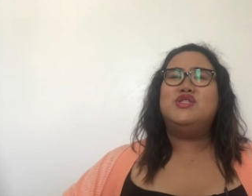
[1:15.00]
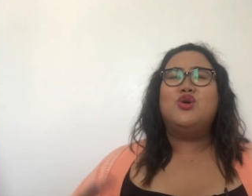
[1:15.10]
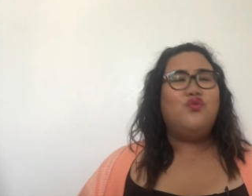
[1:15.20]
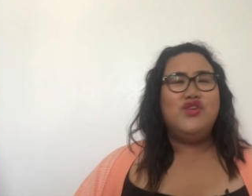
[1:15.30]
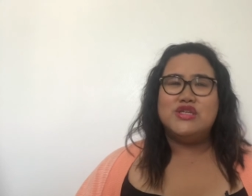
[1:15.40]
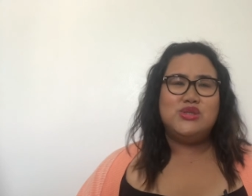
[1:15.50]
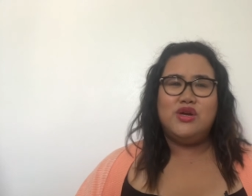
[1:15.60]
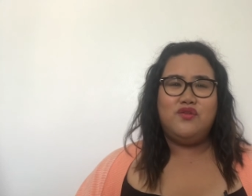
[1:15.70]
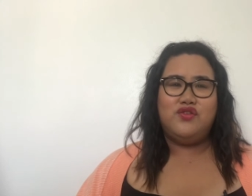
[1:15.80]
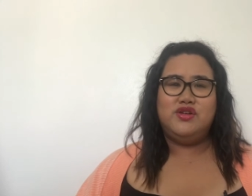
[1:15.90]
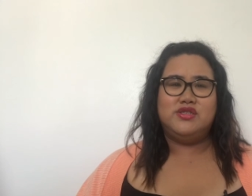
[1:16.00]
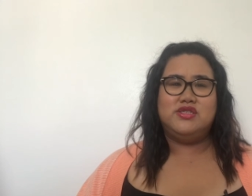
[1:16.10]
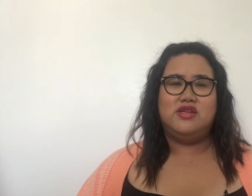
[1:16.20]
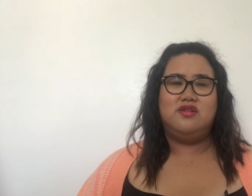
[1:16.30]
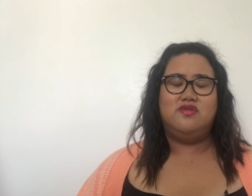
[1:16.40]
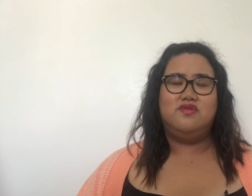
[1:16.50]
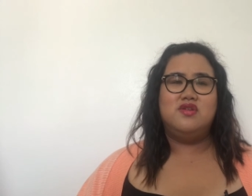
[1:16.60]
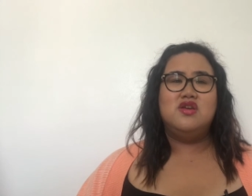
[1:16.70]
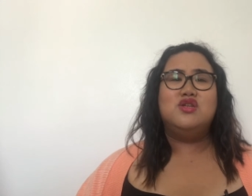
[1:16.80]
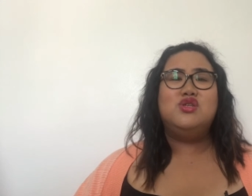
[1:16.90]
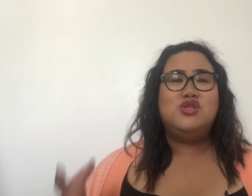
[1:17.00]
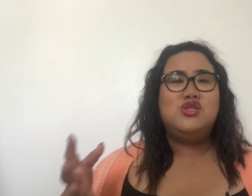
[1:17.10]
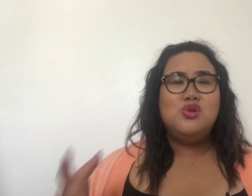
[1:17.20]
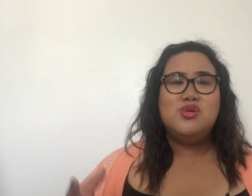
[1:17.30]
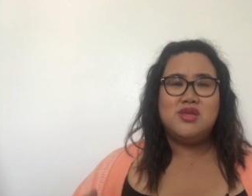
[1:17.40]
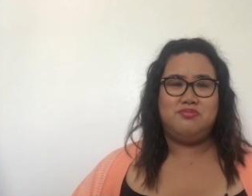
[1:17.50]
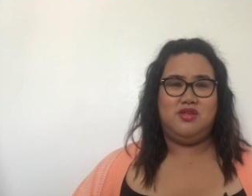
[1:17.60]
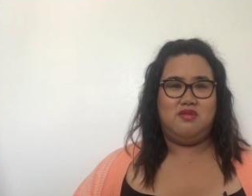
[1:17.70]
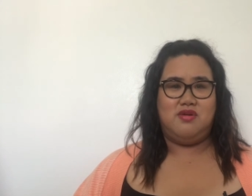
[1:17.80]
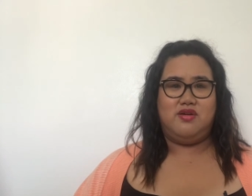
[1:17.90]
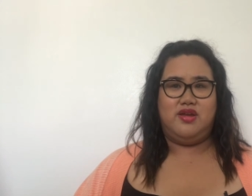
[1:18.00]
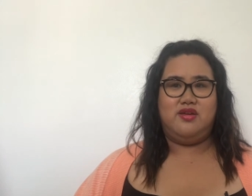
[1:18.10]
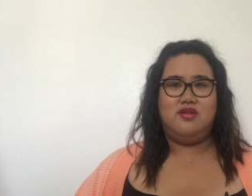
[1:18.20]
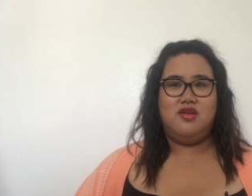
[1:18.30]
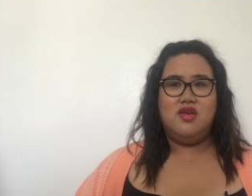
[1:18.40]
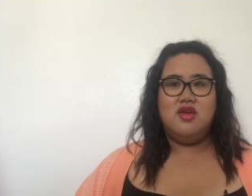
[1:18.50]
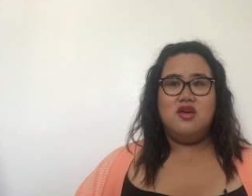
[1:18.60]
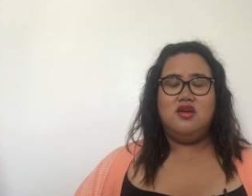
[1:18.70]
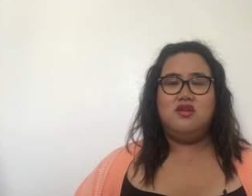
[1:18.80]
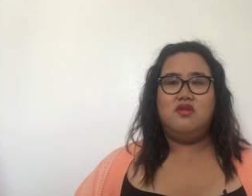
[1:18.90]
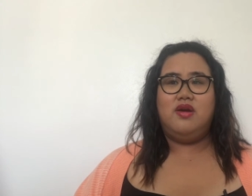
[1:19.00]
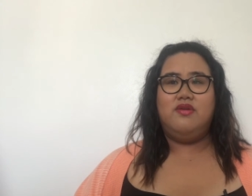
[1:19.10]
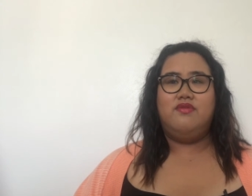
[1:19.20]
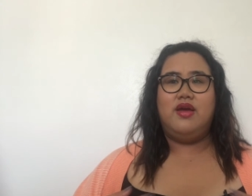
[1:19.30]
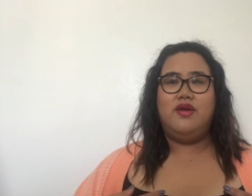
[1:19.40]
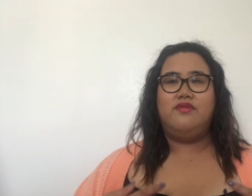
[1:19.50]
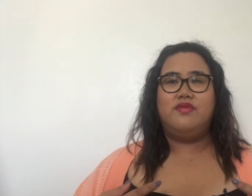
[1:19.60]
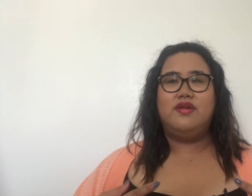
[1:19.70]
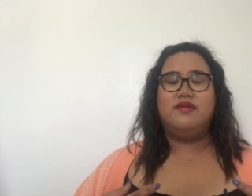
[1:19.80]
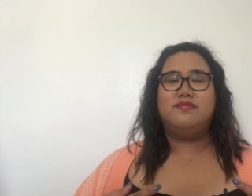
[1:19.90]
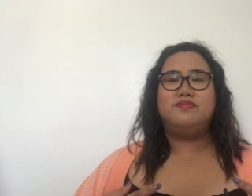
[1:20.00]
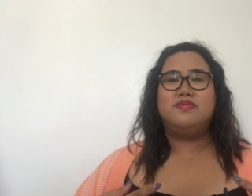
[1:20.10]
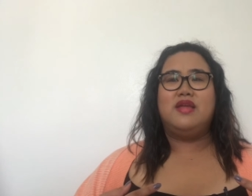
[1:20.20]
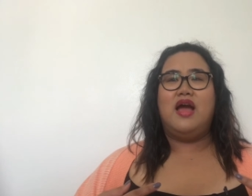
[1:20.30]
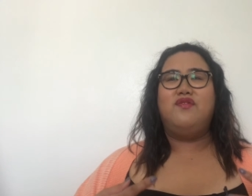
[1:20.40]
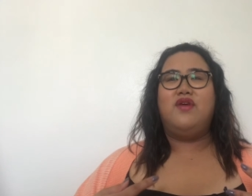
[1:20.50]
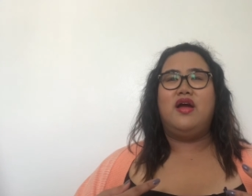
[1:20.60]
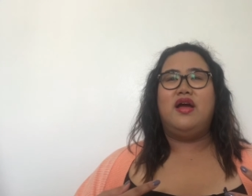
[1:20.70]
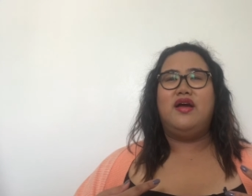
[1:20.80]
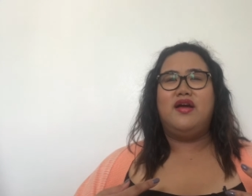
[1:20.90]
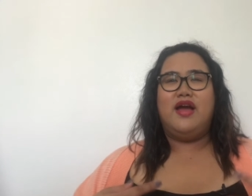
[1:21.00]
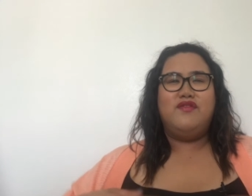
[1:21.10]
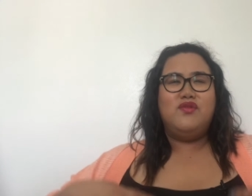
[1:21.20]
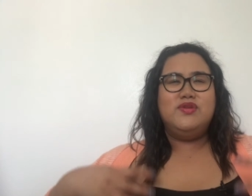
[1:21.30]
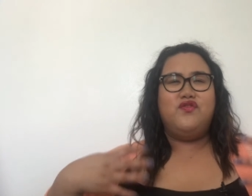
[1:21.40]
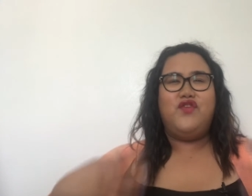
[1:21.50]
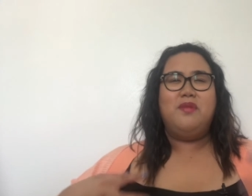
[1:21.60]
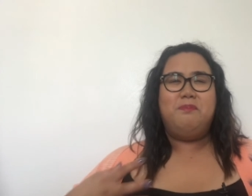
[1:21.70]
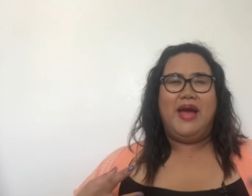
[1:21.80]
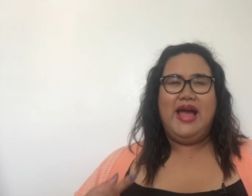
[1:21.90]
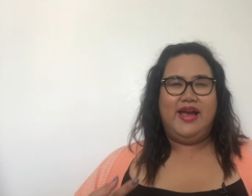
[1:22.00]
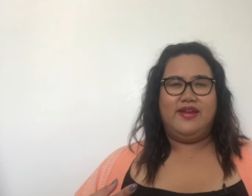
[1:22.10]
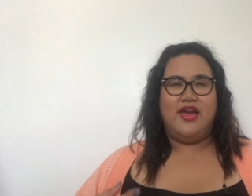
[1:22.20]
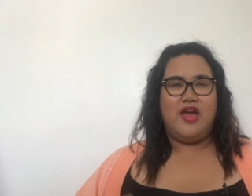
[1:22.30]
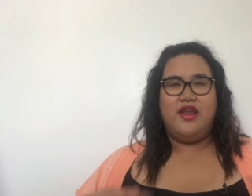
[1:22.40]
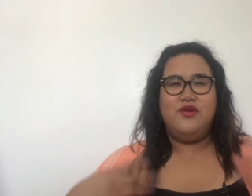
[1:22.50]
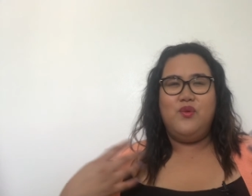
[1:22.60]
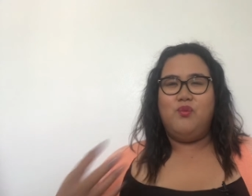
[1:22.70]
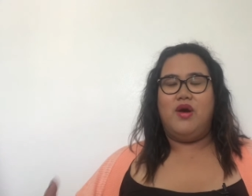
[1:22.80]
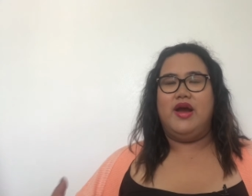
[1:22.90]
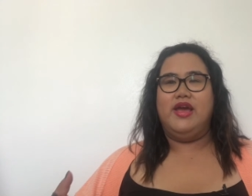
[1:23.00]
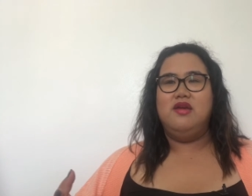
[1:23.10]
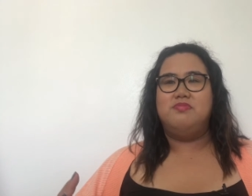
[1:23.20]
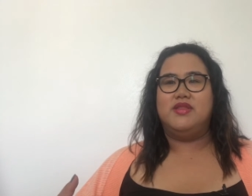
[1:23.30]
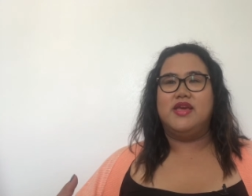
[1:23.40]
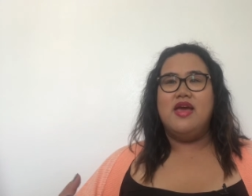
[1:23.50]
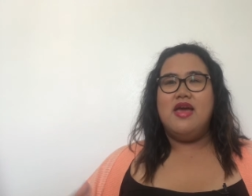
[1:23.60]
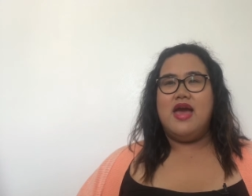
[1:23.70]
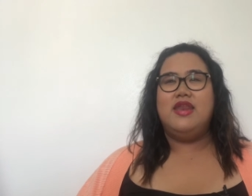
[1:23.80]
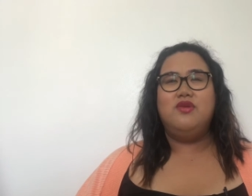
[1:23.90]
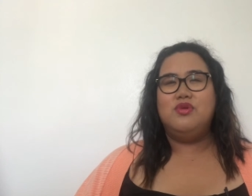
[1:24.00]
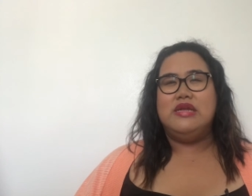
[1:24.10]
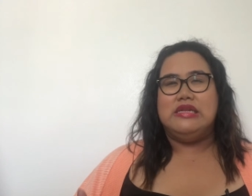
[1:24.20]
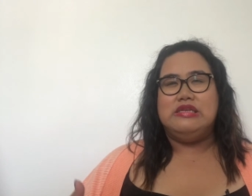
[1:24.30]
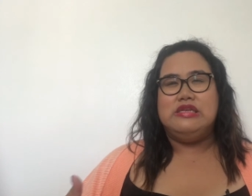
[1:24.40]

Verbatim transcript: don't feel sorry for yourself. Do something about it. You know, I've, I've, I've, I've always felt bad. I, I don't know why, but like, I didn't really